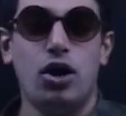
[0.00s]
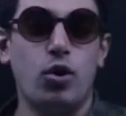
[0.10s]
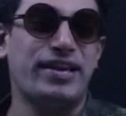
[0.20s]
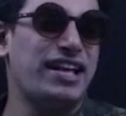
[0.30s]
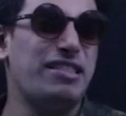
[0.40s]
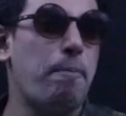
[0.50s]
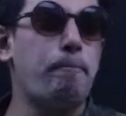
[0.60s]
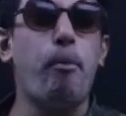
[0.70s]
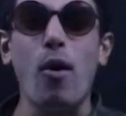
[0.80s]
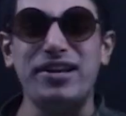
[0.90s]
okay,
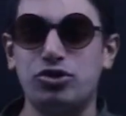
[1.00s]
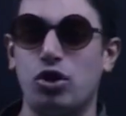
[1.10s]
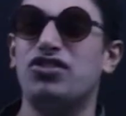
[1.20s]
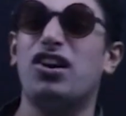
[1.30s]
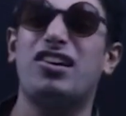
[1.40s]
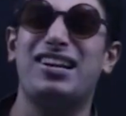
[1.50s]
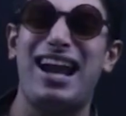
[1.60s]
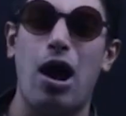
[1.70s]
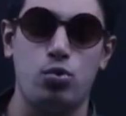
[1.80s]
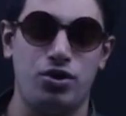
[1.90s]
the point on the
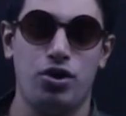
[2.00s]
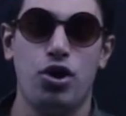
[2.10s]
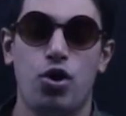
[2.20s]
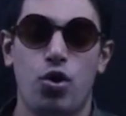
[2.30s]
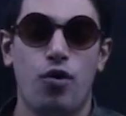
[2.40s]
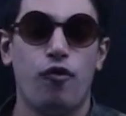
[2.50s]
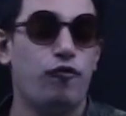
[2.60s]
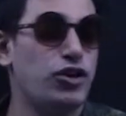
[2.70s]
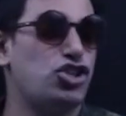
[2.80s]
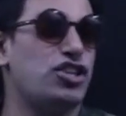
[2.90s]
ground
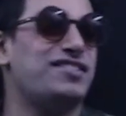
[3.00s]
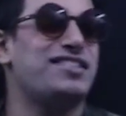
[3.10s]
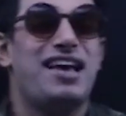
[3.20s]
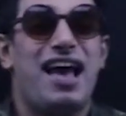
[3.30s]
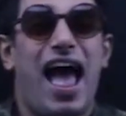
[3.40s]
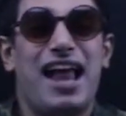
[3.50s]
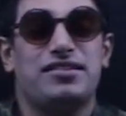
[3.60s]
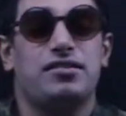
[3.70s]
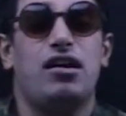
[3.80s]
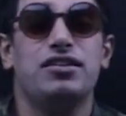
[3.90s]
which is
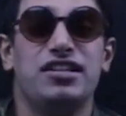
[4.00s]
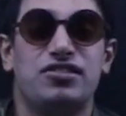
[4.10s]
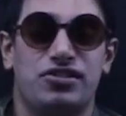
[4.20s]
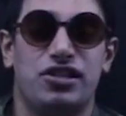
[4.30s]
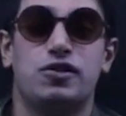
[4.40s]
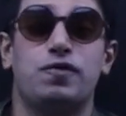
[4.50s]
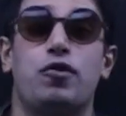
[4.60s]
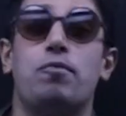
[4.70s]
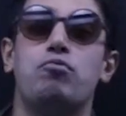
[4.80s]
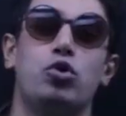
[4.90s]
at a distance
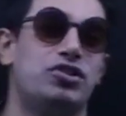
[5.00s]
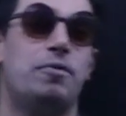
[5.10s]
from both